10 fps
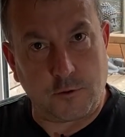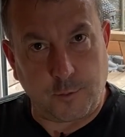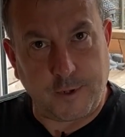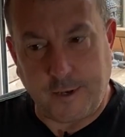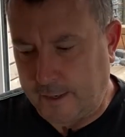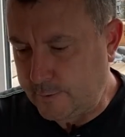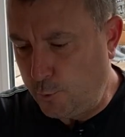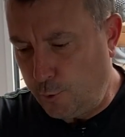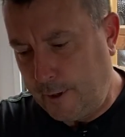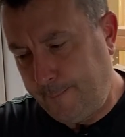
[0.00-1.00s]
so we're the next
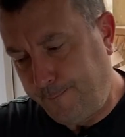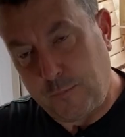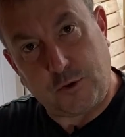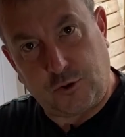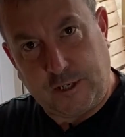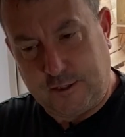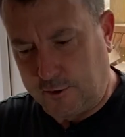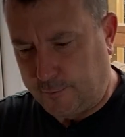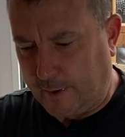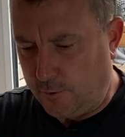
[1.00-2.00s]
morning. The cheese has
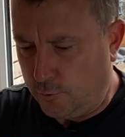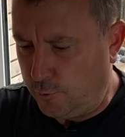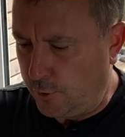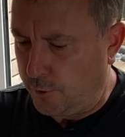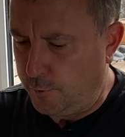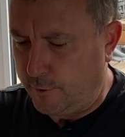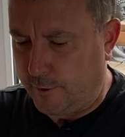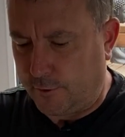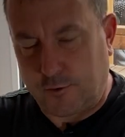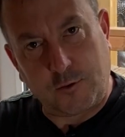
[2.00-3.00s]
spent all night with the
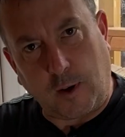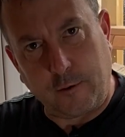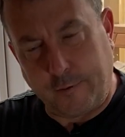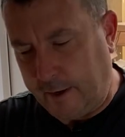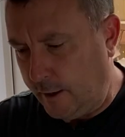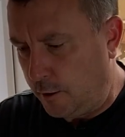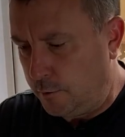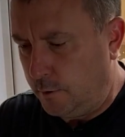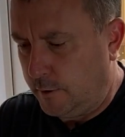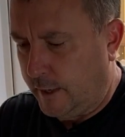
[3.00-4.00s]
12 kilo
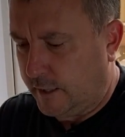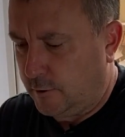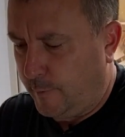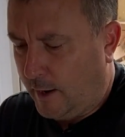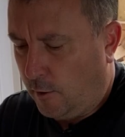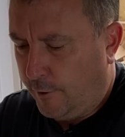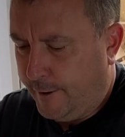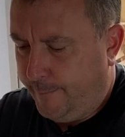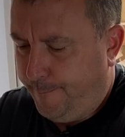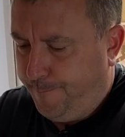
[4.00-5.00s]
kettlebell on it.
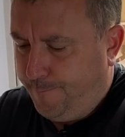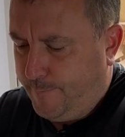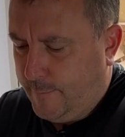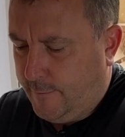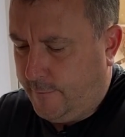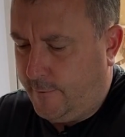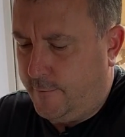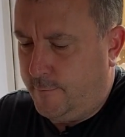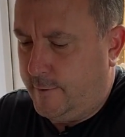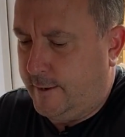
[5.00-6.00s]

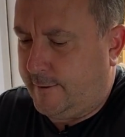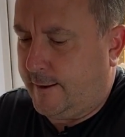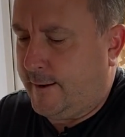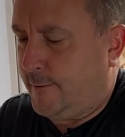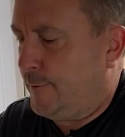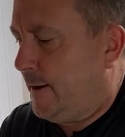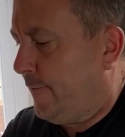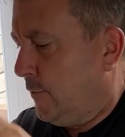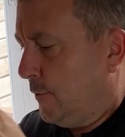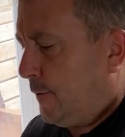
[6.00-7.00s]
So let's get it out and have a
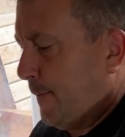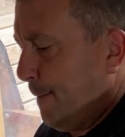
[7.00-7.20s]
look.